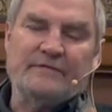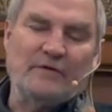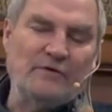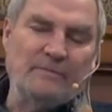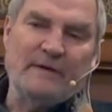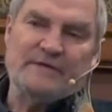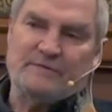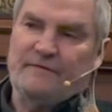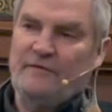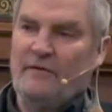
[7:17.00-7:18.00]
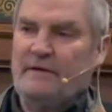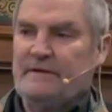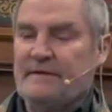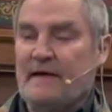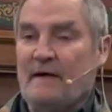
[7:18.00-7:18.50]
Yun-men's referring
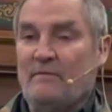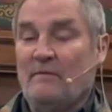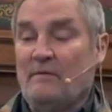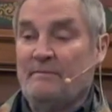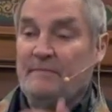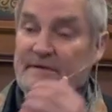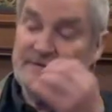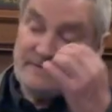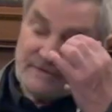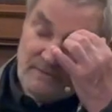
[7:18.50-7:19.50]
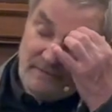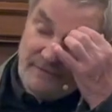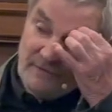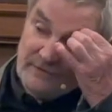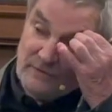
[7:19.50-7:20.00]
to that, but he's also
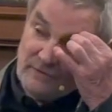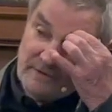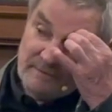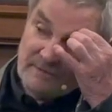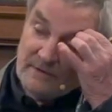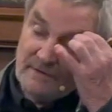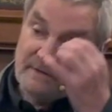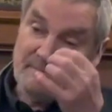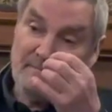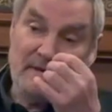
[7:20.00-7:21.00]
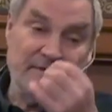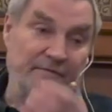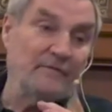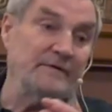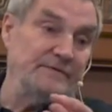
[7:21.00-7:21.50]
referring to autumn. You know, the
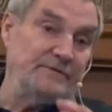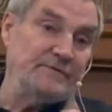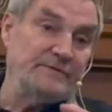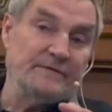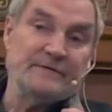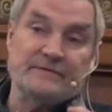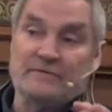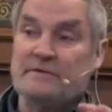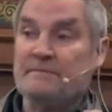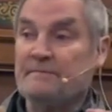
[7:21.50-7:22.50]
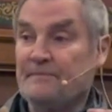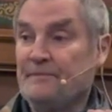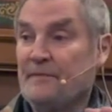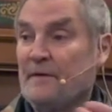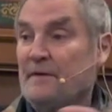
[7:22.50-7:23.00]
metaphor he's using is autumn.
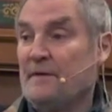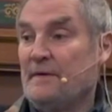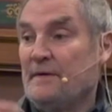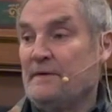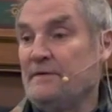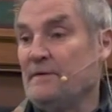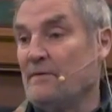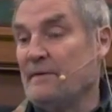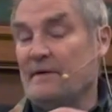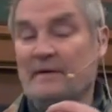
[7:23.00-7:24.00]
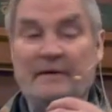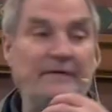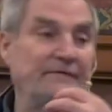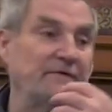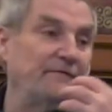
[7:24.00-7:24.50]
You know, when the
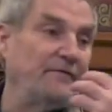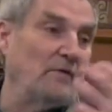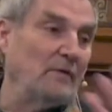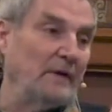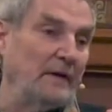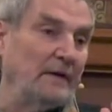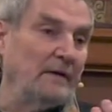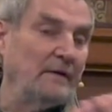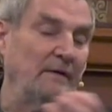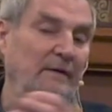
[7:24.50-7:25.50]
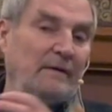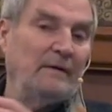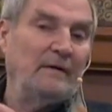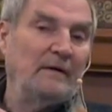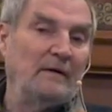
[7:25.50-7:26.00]
leaves are falling,
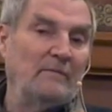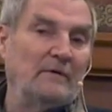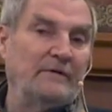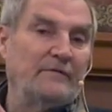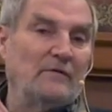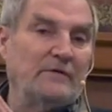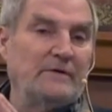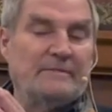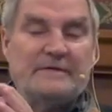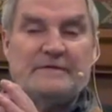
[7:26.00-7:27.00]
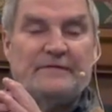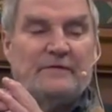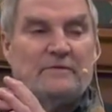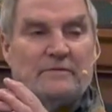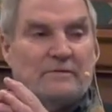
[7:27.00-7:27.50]
and whatever autumn is for
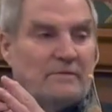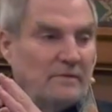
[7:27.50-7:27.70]
you.